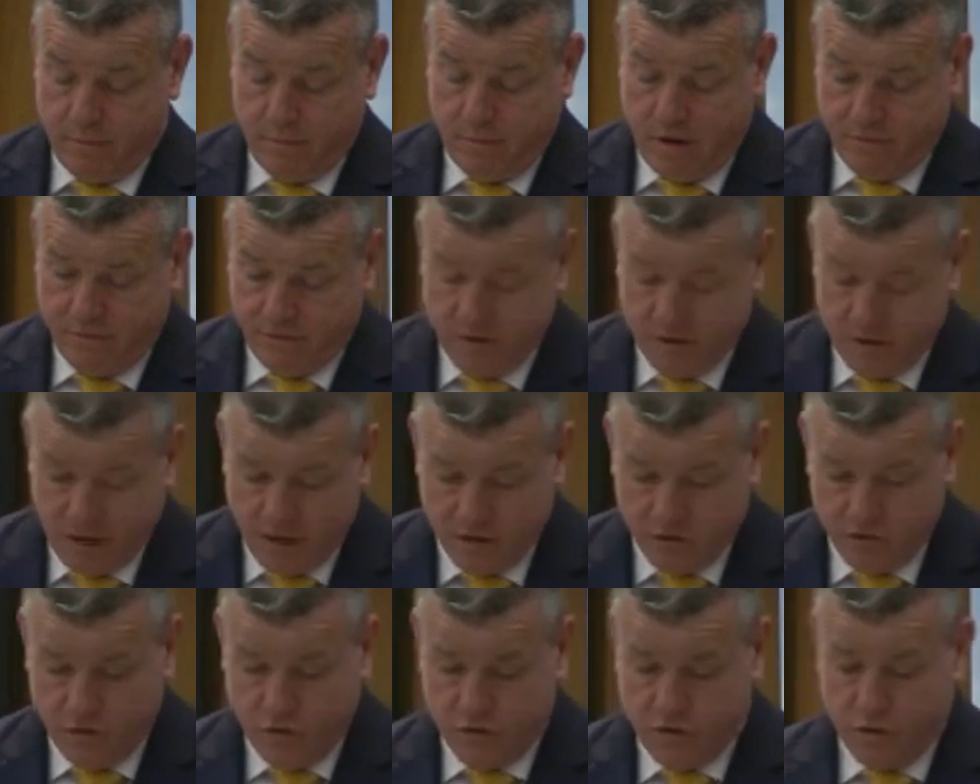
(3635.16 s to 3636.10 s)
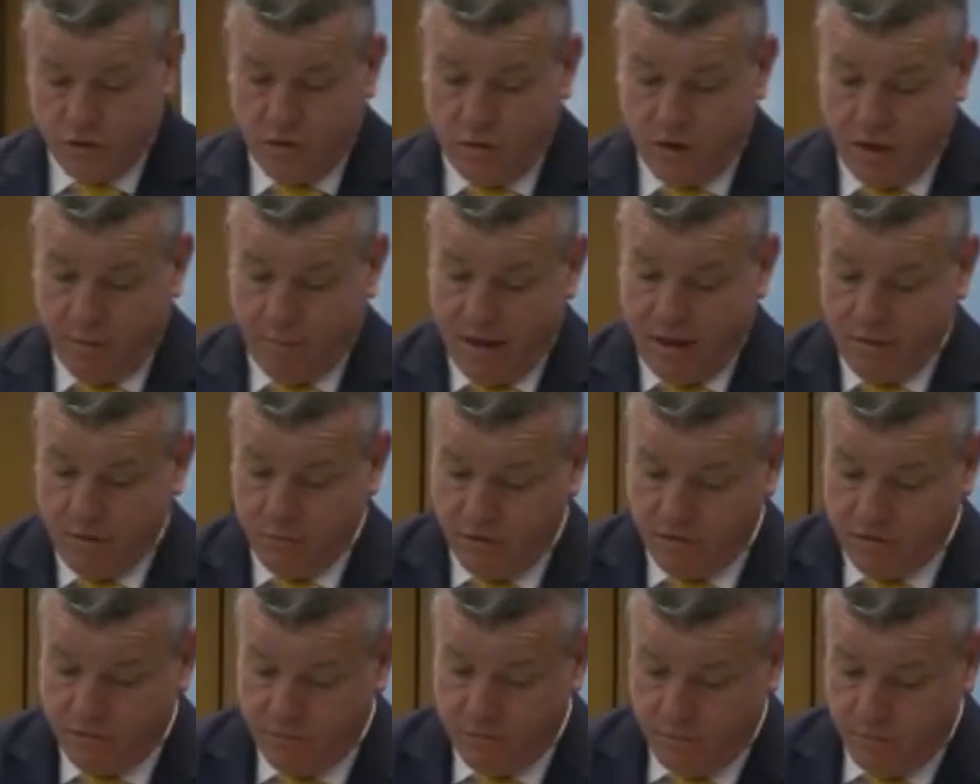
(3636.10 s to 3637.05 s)
reference Ireland's future. I had a meeting
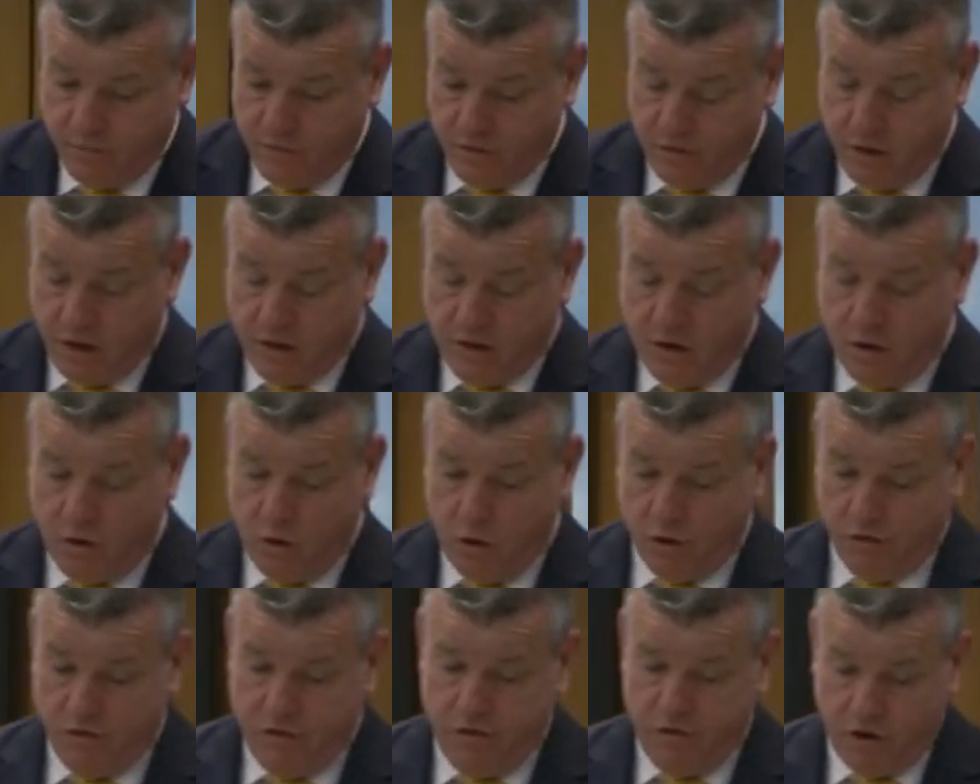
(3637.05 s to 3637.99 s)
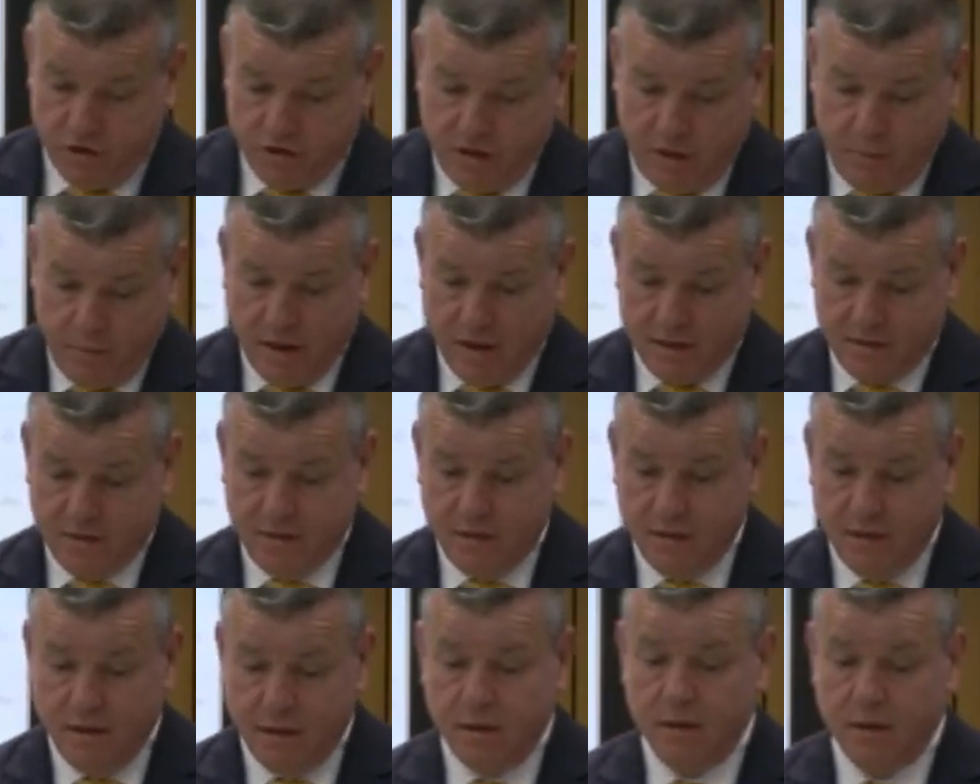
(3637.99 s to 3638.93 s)
with Virat Kerr on Thursday past,
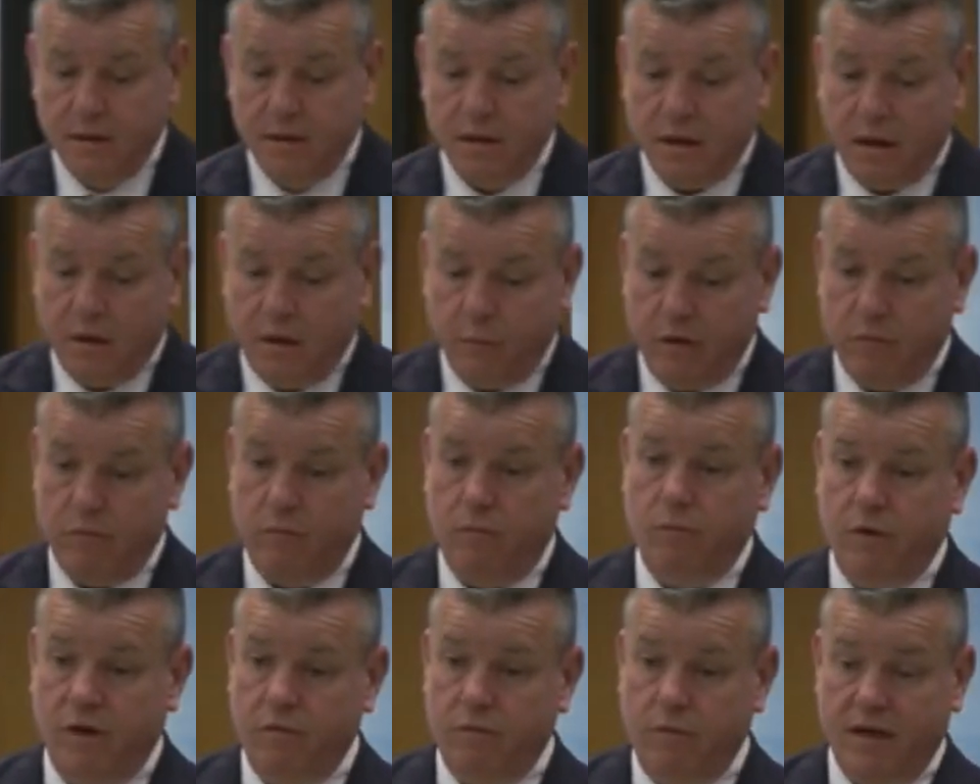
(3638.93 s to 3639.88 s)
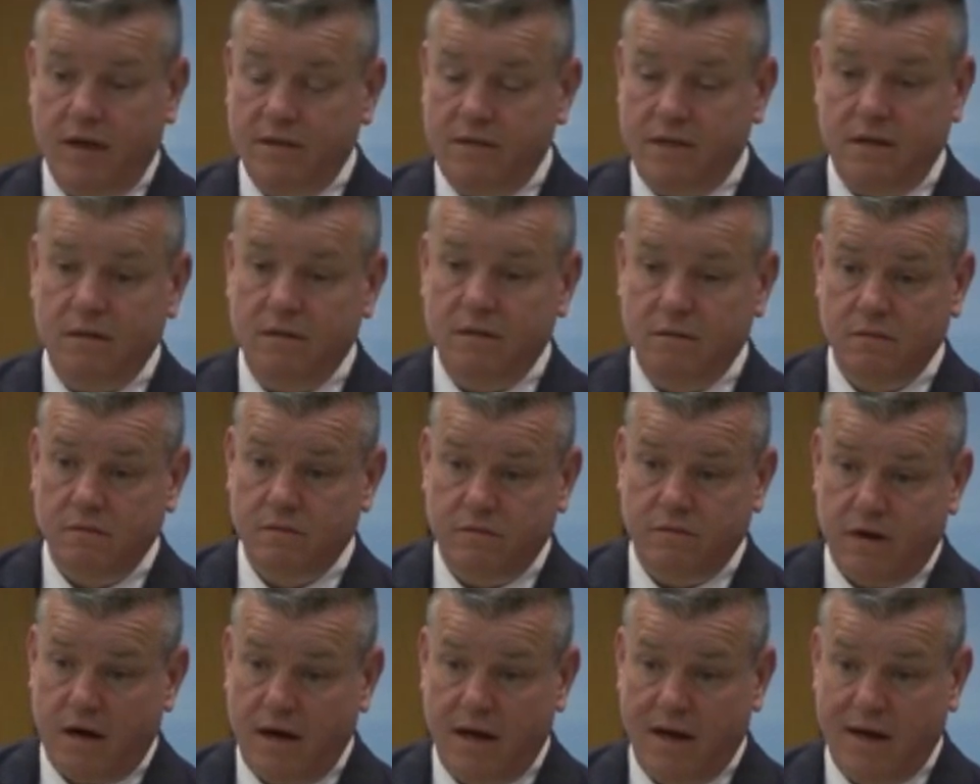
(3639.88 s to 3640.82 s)
and we raised it
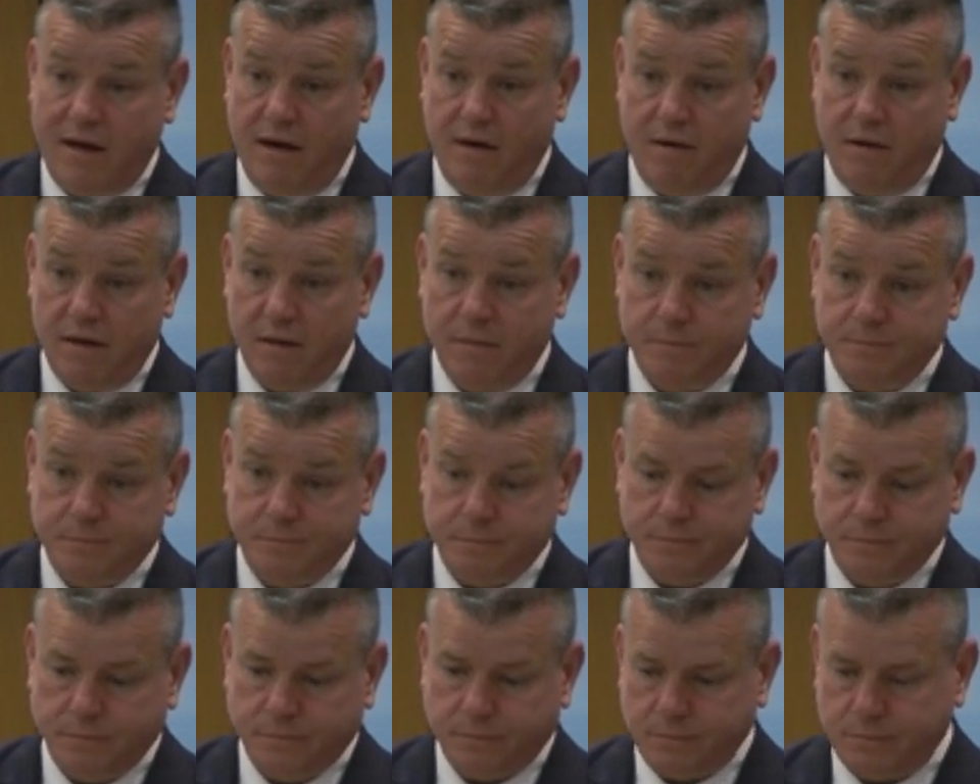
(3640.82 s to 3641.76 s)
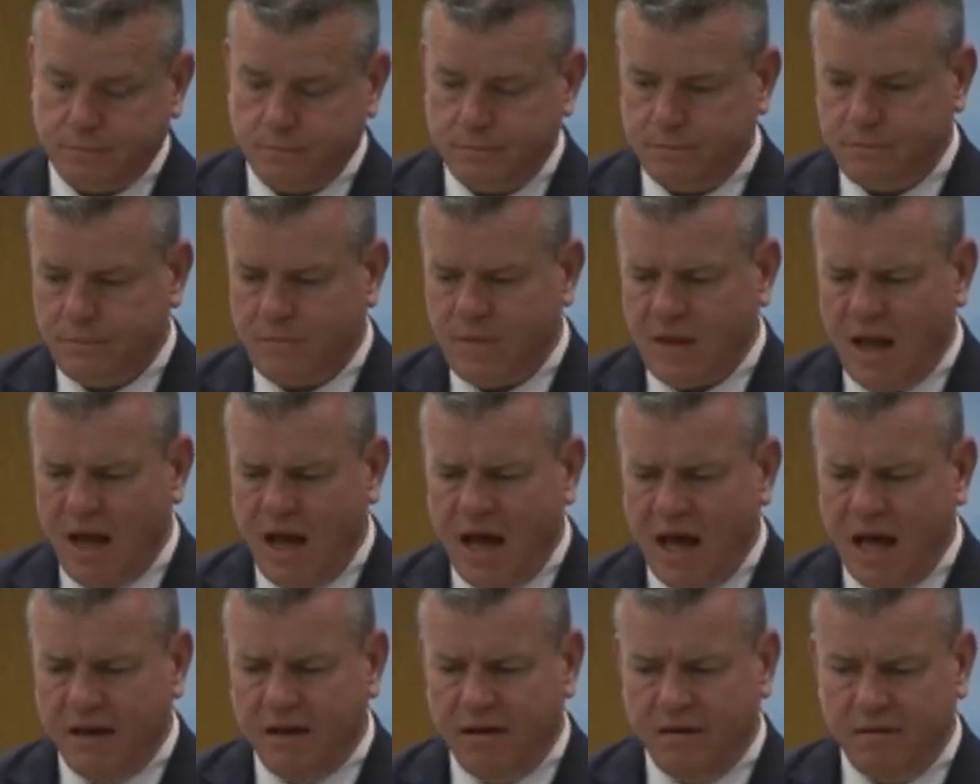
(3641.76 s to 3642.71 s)
very clearly.
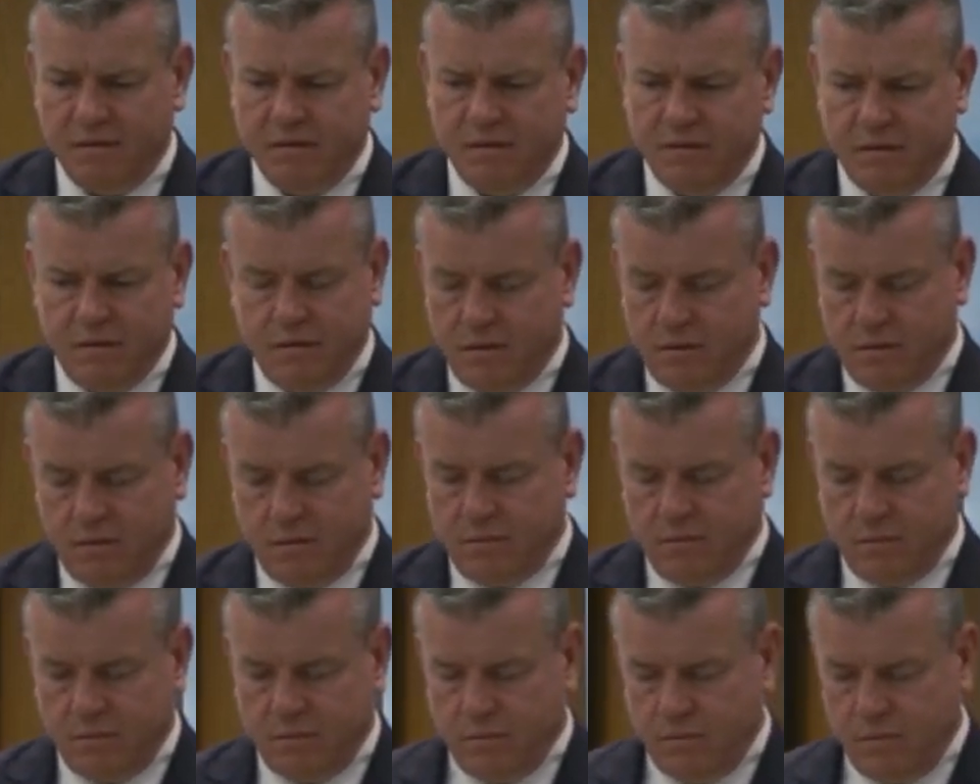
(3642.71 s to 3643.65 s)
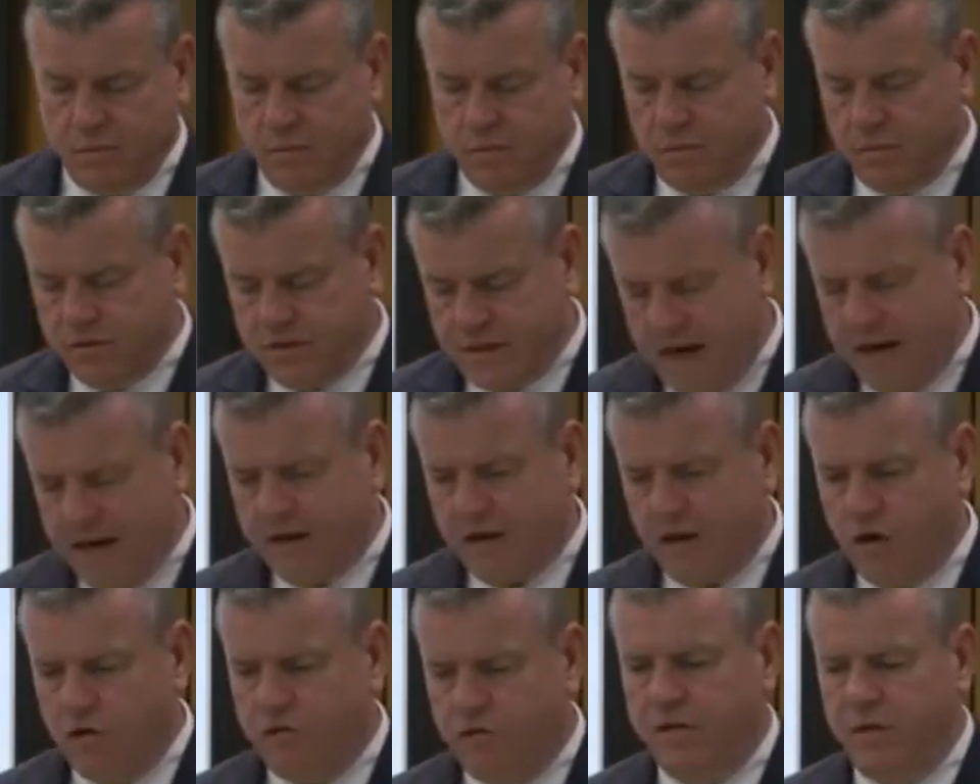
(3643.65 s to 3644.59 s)
And
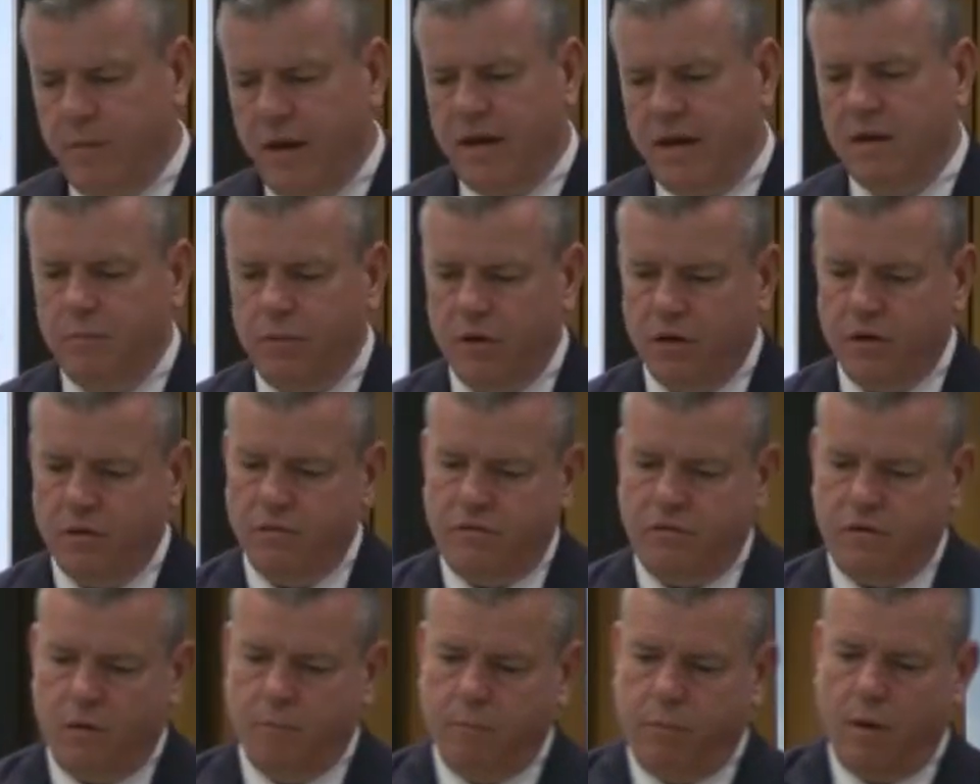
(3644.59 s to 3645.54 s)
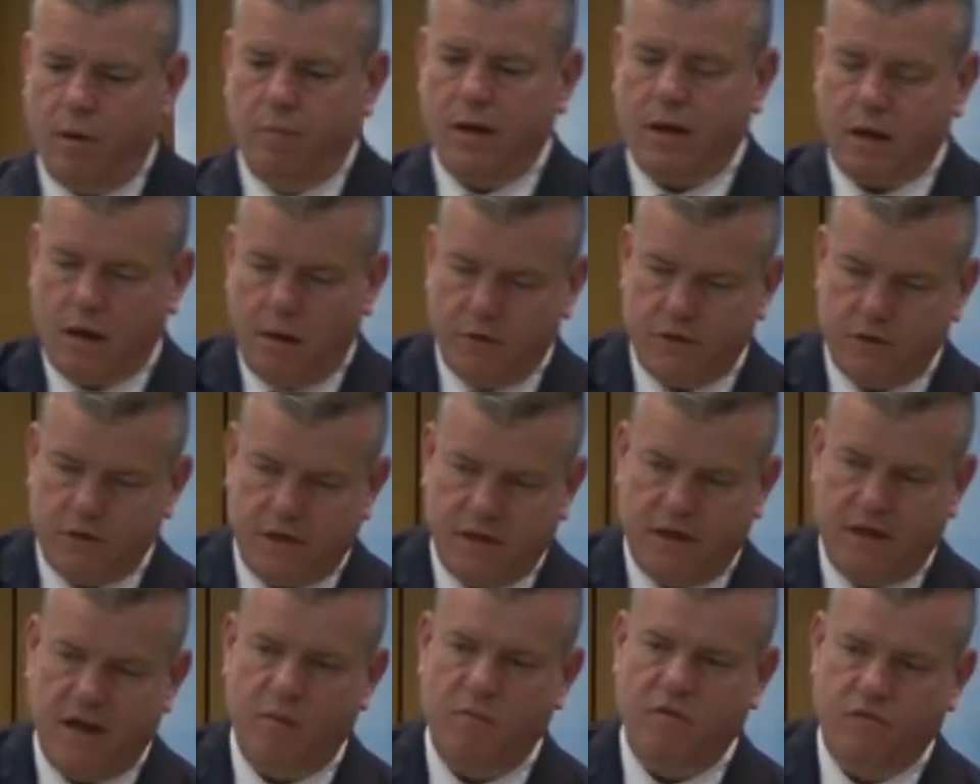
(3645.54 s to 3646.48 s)
silent enough in the meeting, but from public commentary
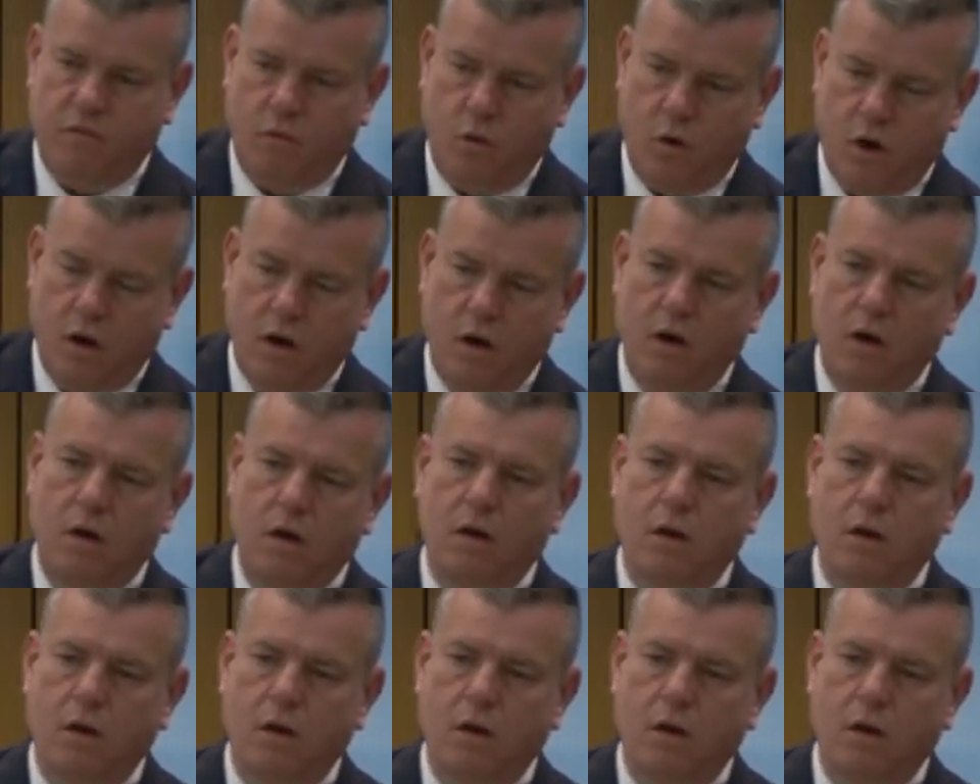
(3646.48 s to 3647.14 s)
the day before,